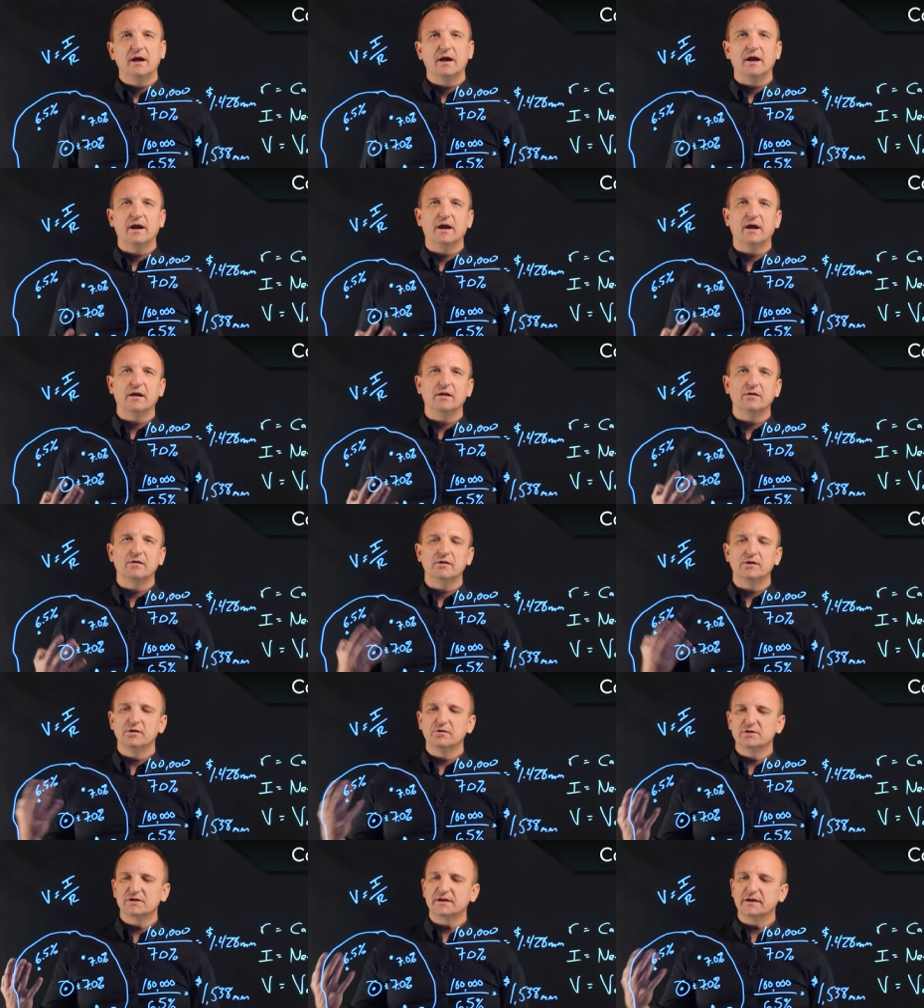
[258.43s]
And
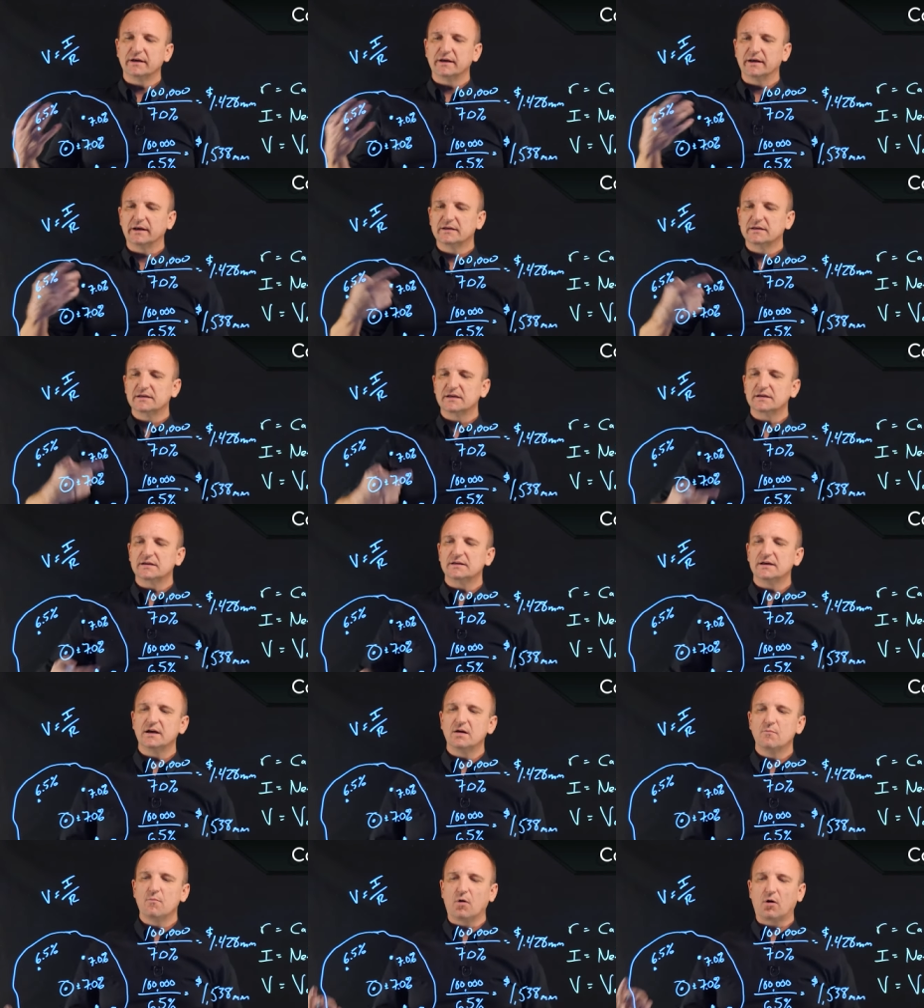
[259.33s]
using
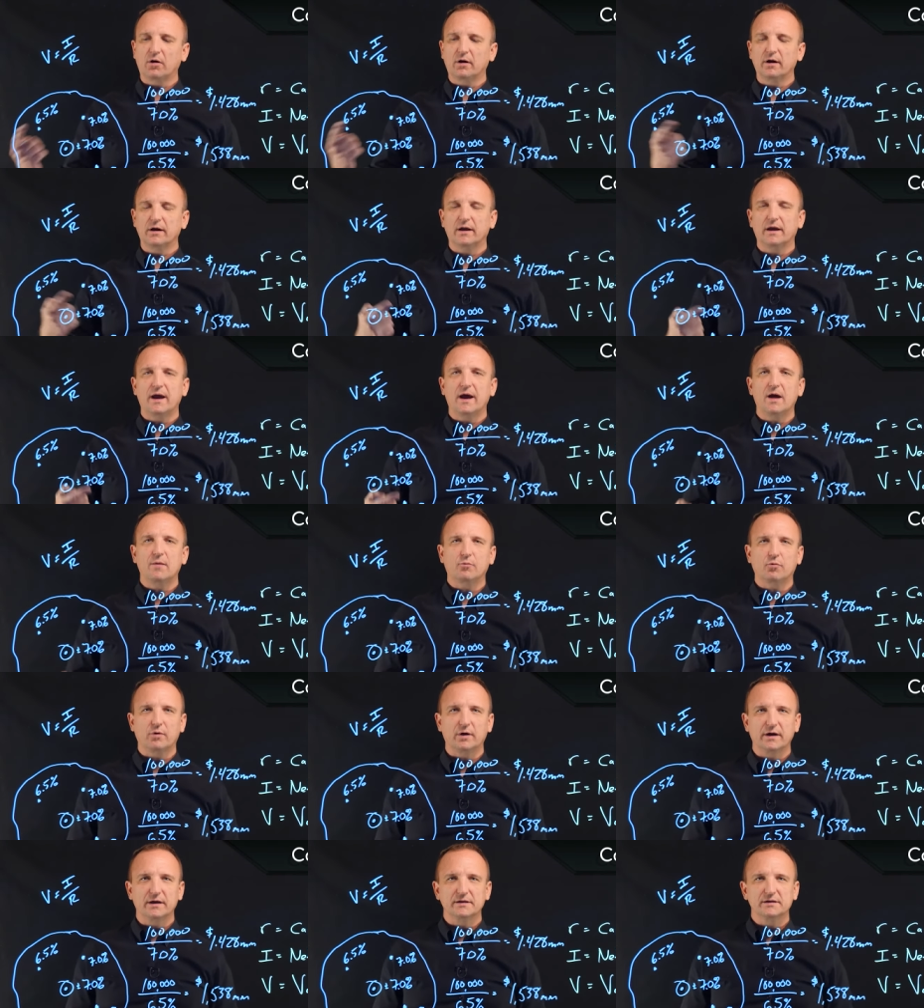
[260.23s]
existing market
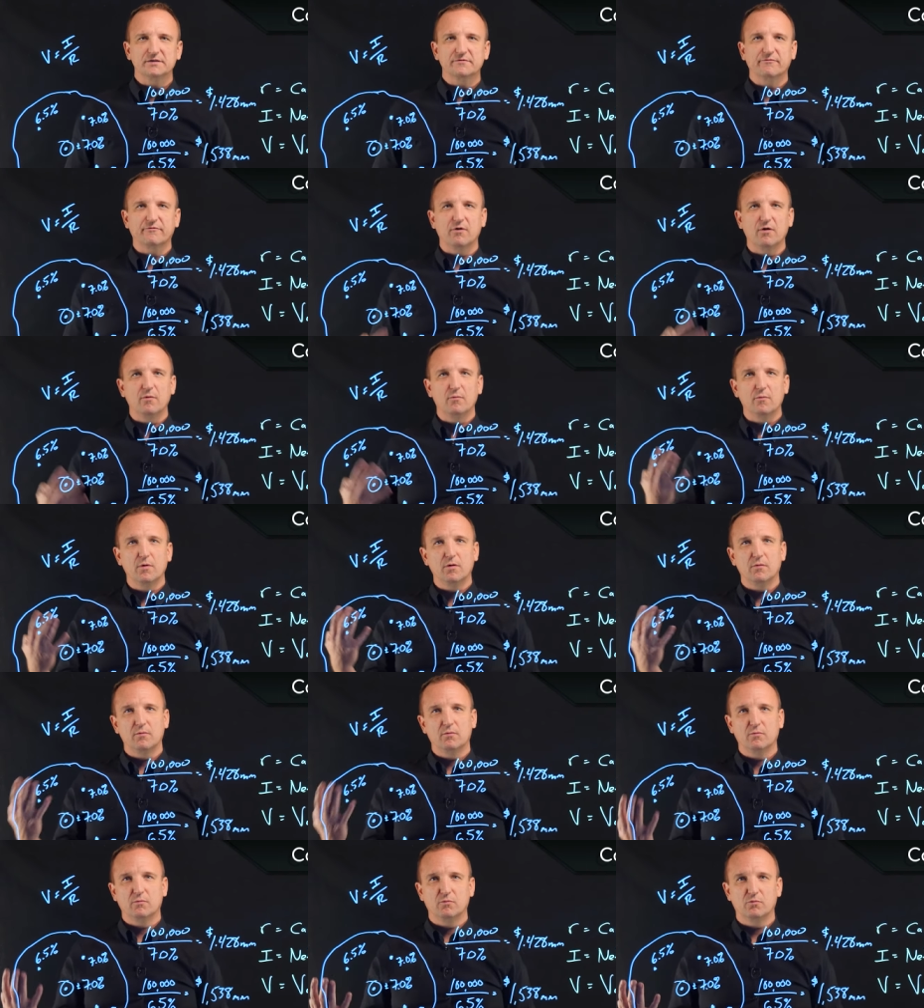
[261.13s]
cap rates from
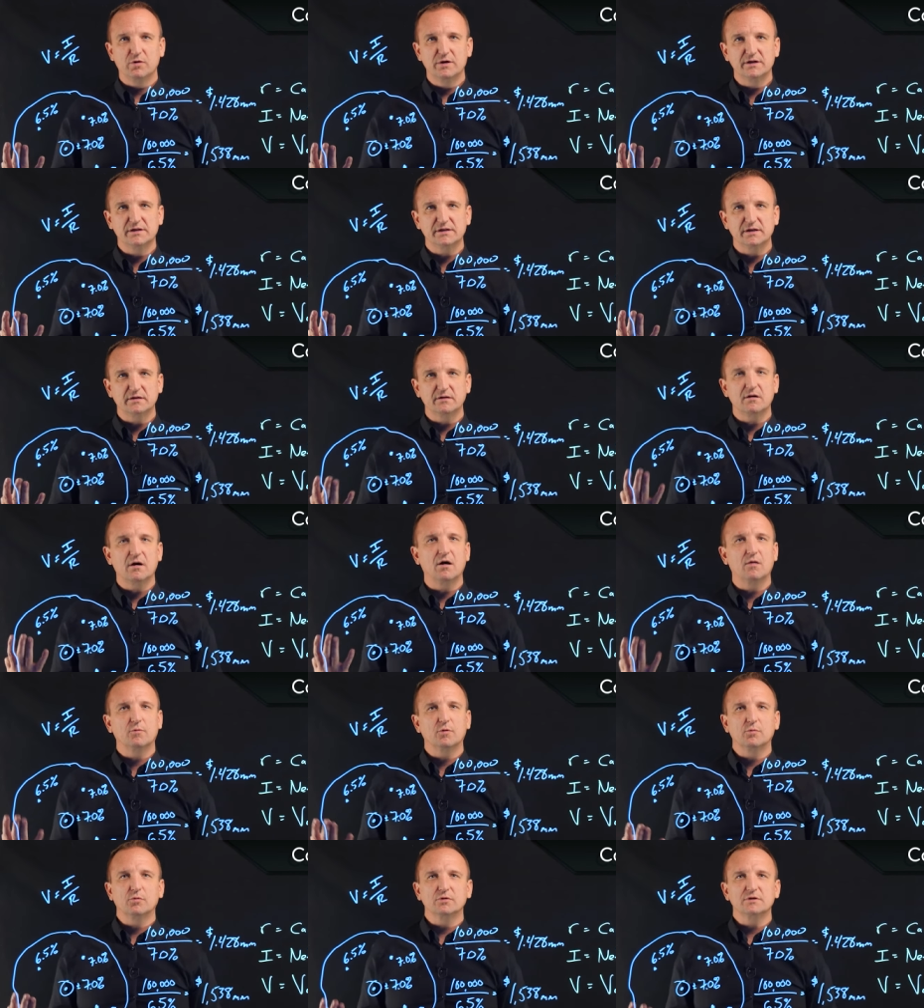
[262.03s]
recent
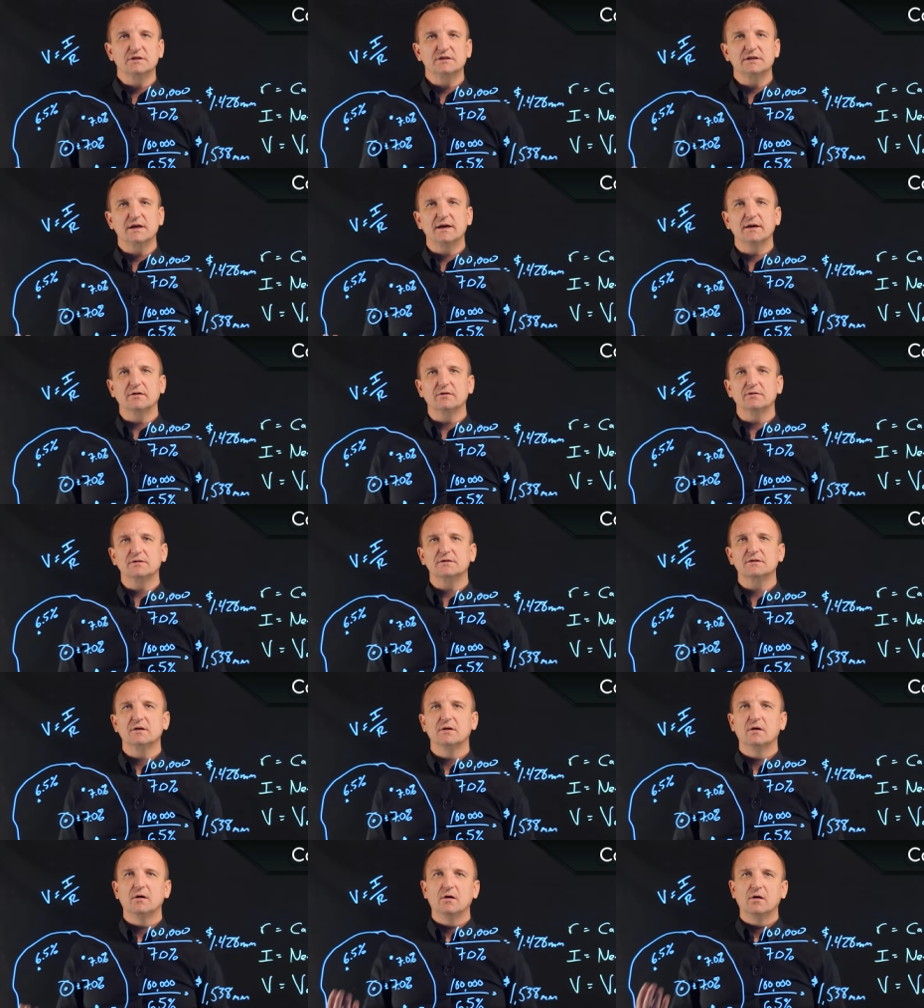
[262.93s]
comparable sales,